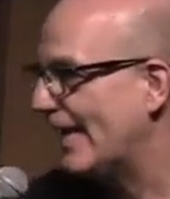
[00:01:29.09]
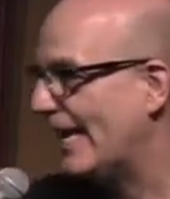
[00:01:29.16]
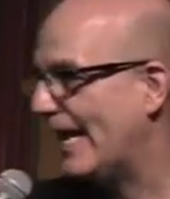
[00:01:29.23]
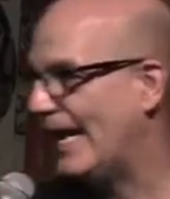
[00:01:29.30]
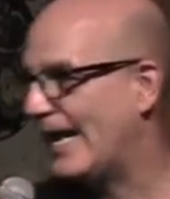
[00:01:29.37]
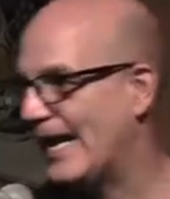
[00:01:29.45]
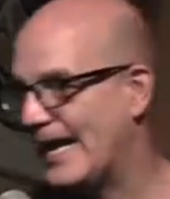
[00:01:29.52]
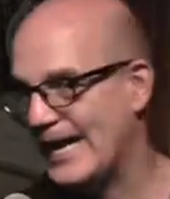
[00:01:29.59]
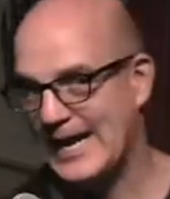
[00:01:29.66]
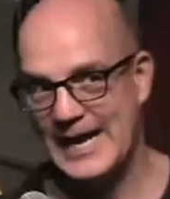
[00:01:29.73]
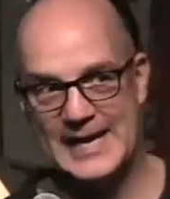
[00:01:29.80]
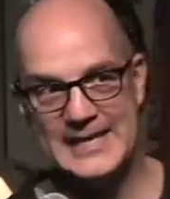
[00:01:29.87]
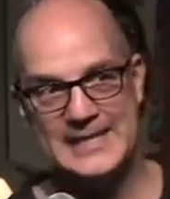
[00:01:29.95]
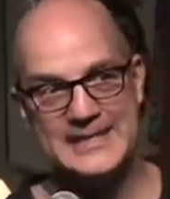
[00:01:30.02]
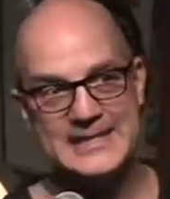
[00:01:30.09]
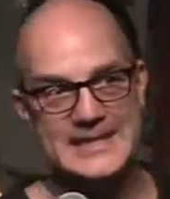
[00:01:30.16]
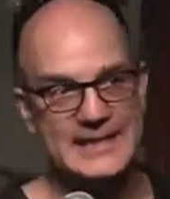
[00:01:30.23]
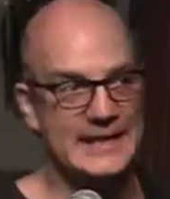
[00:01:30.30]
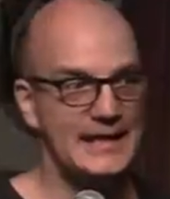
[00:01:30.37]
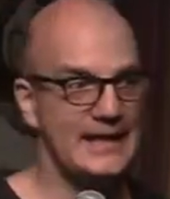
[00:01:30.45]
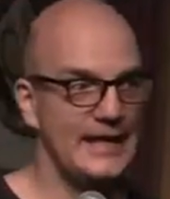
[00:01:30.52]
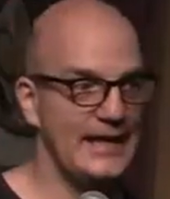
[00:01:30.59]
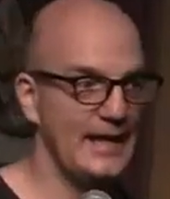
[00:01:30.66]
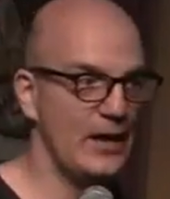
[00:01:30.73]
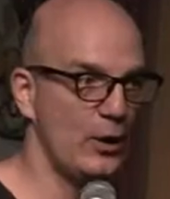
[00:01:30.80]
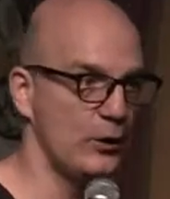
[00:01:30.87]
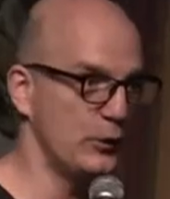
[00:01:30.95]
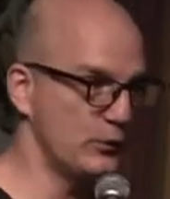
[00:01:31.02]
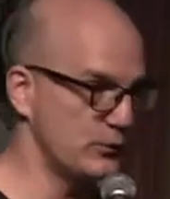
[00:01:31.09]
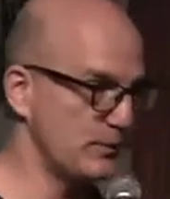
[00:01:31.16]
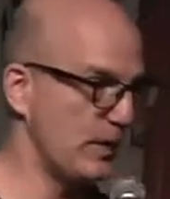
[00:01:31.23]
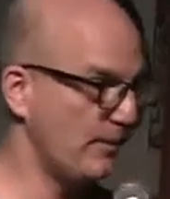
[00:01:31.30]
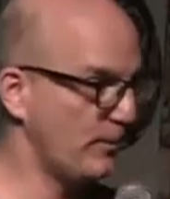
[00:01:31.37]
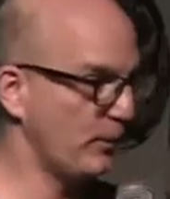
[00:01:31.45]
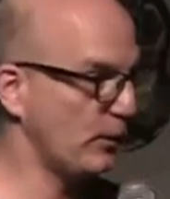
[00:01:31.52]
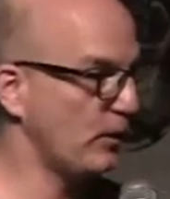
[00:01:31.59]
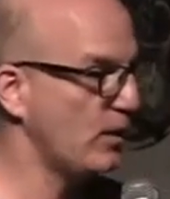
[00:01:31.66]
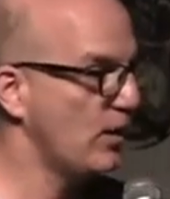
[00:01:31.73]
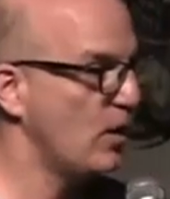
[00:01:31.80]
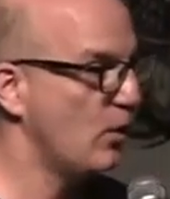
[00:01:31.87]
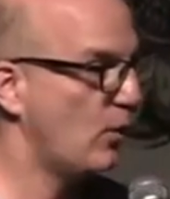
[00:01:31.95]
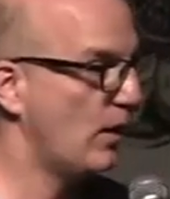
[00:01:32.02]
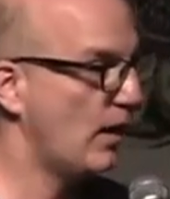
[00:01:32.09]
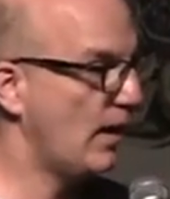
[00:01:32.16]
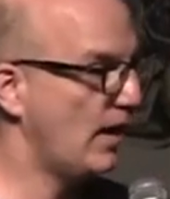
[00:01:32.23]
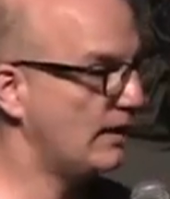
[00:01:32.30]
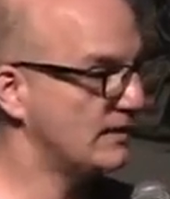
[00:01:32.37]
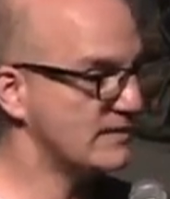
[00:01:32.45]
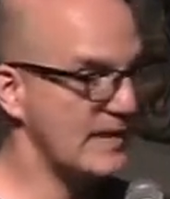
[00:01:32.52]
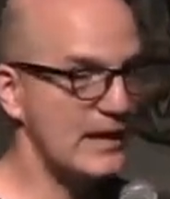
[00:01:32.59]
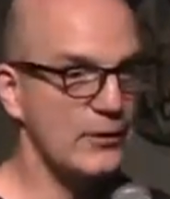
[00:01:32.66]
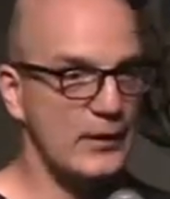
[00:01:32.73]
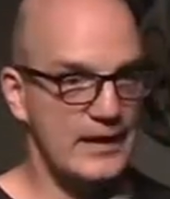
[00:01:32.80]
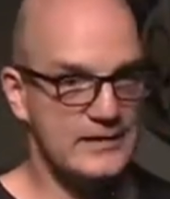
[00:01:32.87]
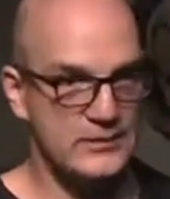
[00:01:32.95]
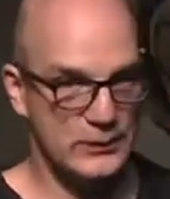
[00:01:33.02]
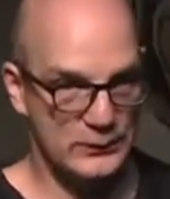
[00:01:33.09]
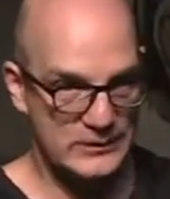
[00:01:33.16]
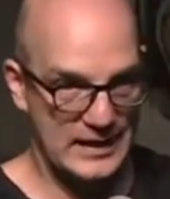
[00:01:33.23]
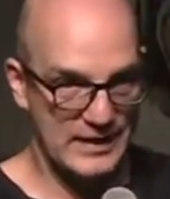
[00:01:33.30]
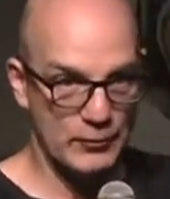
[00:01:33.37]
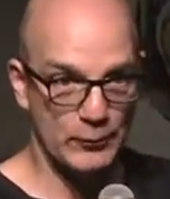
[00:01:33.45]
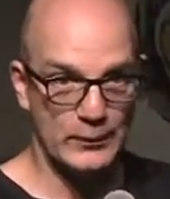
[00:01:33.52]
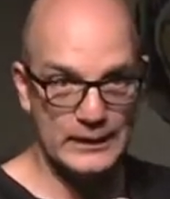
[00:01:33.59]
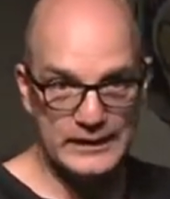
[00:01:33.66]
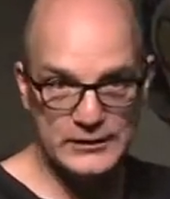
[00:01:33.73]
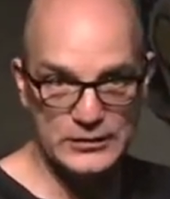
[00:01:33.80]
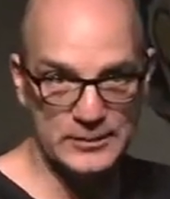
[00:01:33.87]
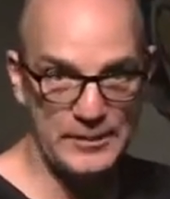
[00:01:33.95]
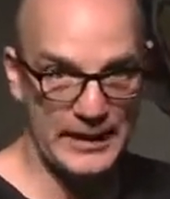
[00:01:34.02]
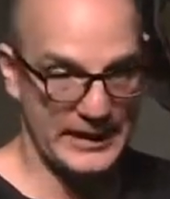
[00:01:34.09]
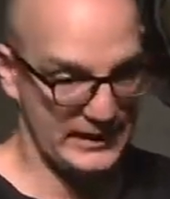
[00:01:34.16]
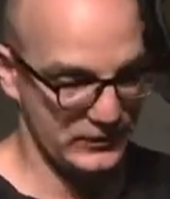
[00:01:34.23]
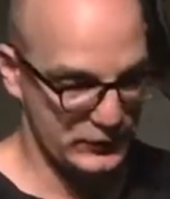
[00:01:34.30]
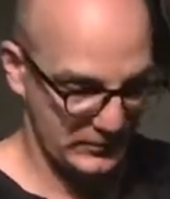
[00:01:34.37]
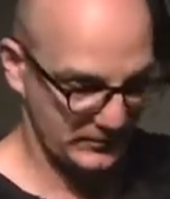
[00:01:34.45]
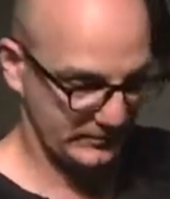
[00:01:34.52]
And in our newspaper, on Saturdays, they used to have a religion page.